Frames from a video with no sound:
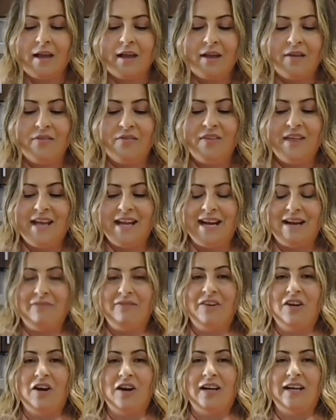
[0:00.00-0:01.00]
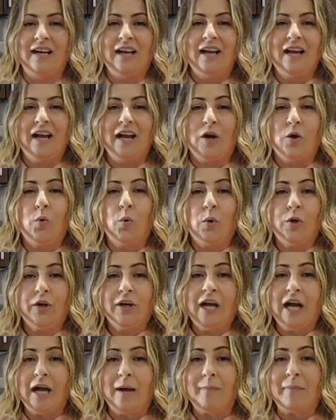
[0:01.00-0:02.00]
Then I've got a 1/4
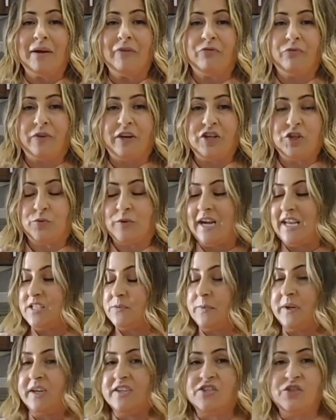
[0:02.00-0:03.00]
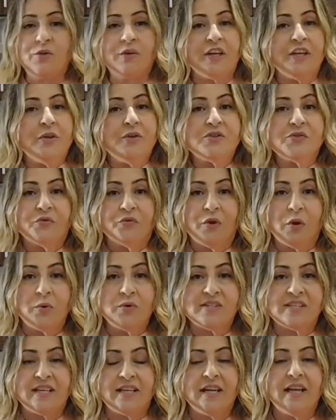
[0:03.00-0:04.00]
cup of fresh raspberries. You can use
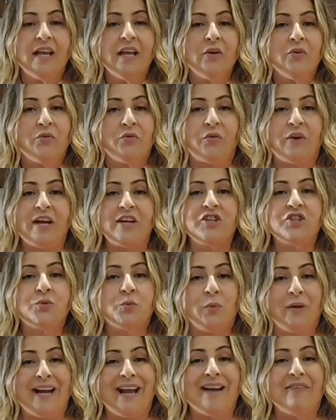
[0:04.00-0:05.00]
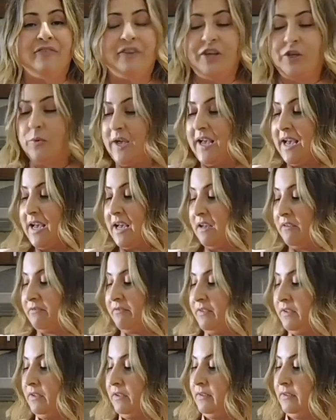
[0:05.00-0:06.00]
frozen, fresh, whatever you have.
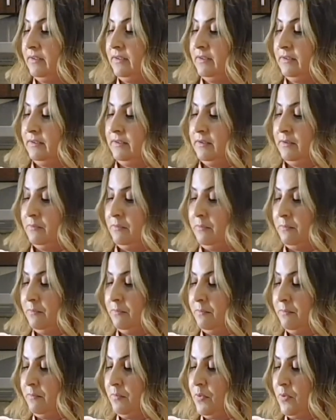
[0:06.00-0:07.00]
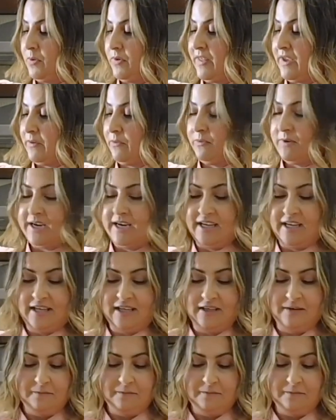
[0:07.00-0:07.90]
Pour that right in.